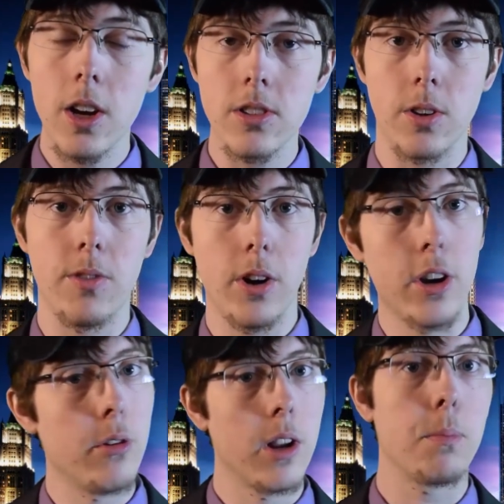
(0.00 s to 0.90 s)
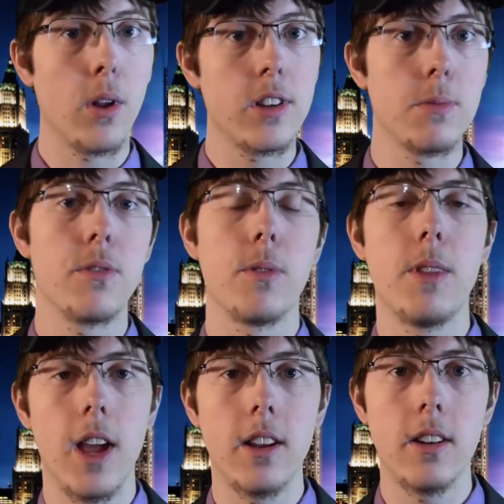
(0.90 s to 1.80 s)
So very unique placement from
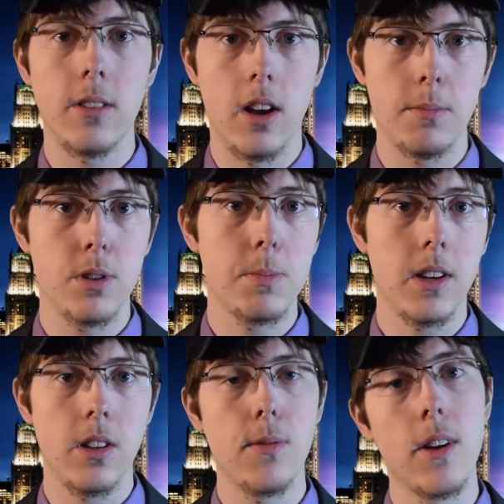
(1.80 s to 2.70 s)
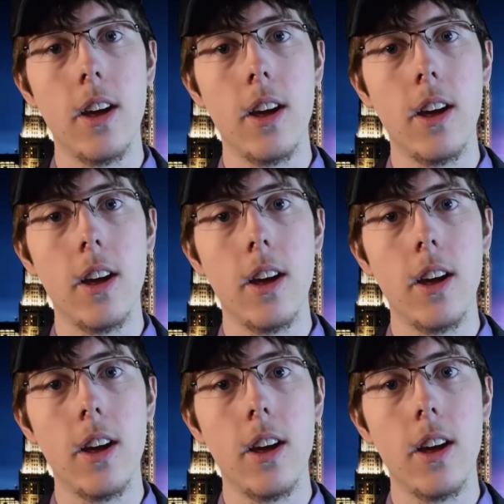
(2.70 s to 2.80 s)
that perspective.